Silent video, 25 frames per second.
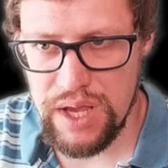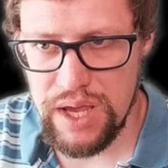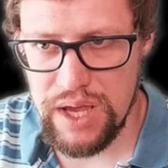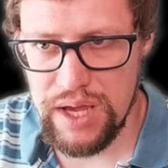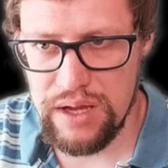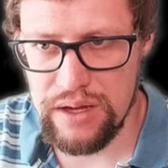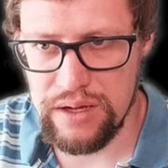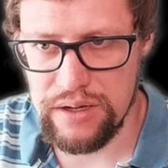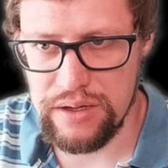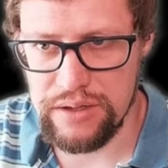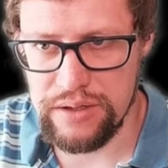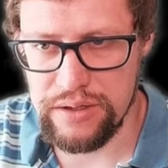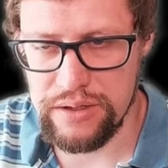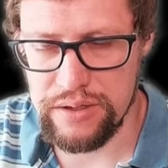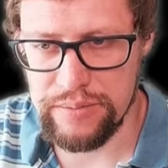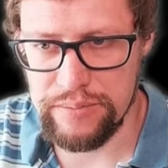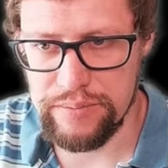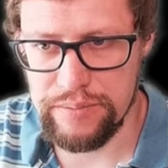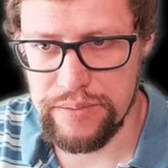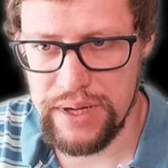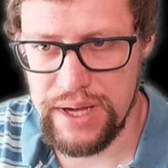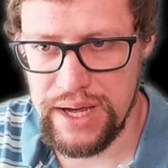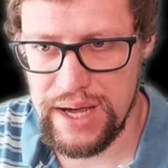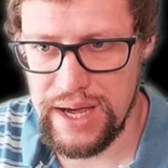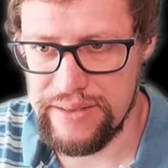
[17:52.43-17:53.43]
And
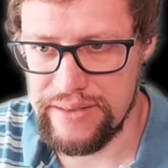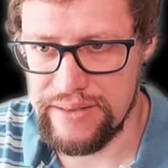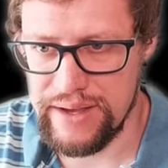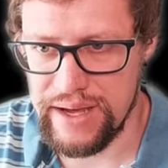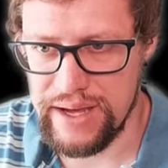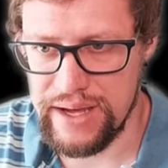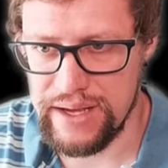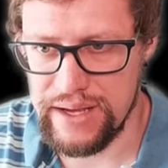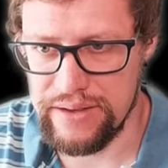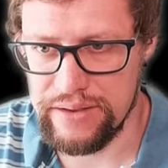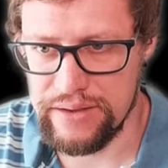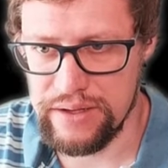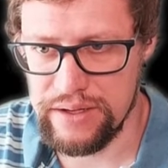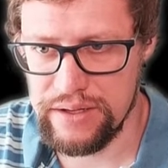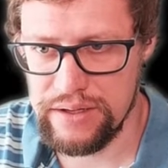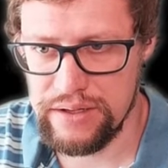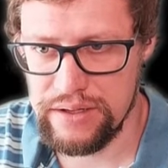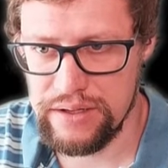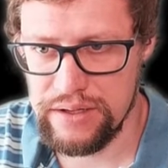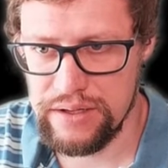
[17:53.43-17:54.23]
then